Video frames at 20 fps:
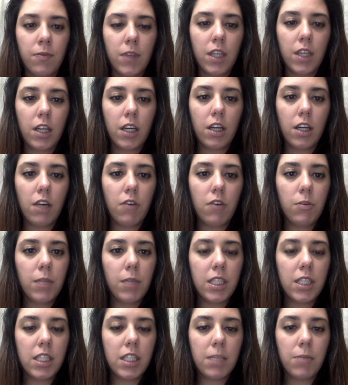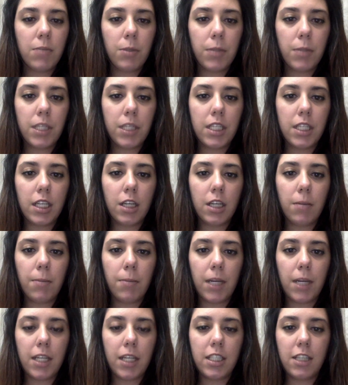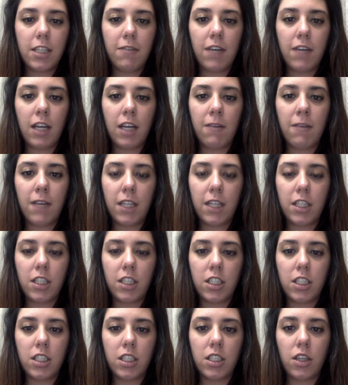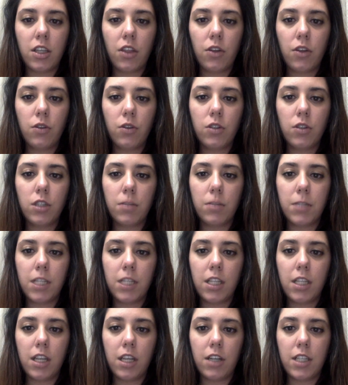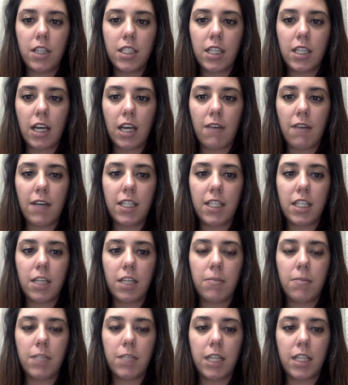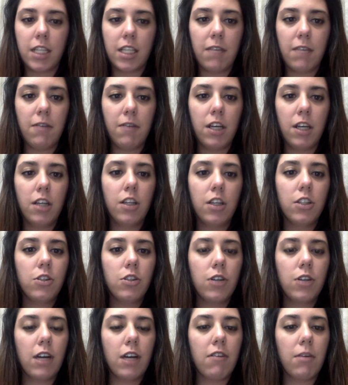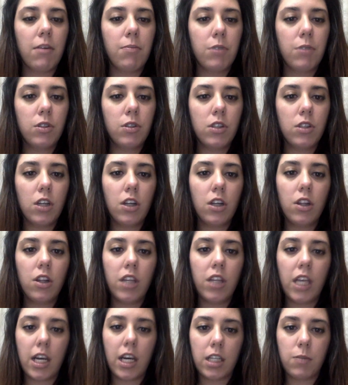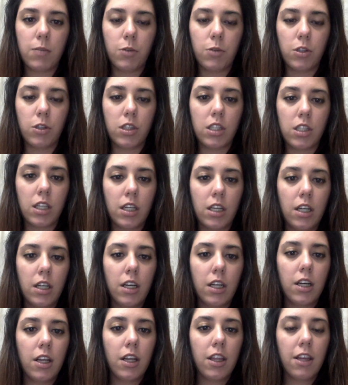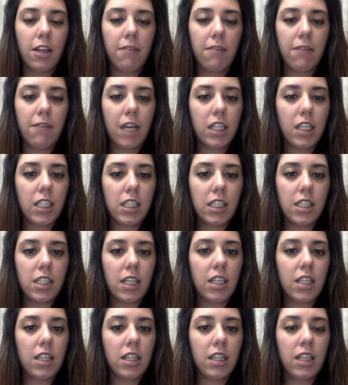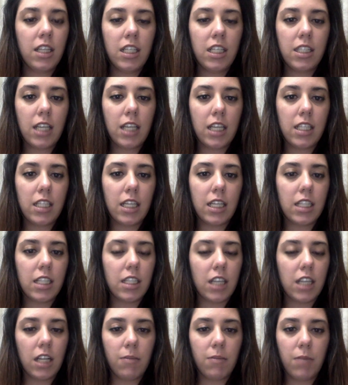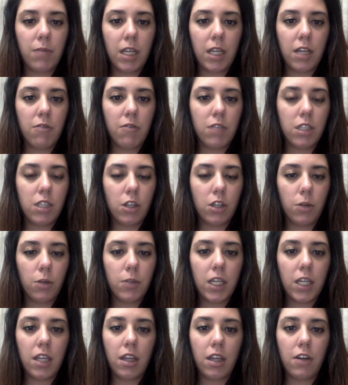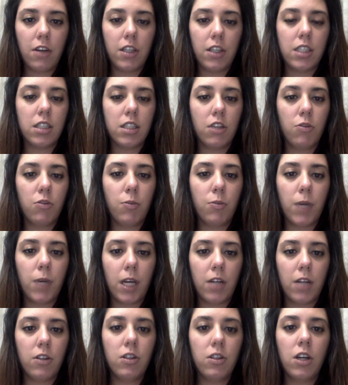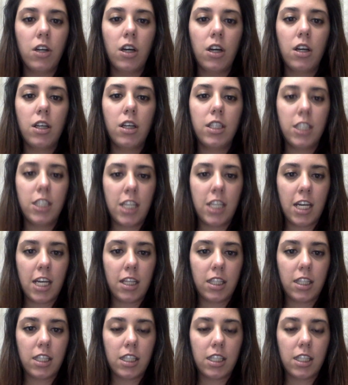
The governments implementing competitive advantages through subsidiaries have as an objective to have a boost on the exports. The fact is that this case has not been resolved and there is no panel yet.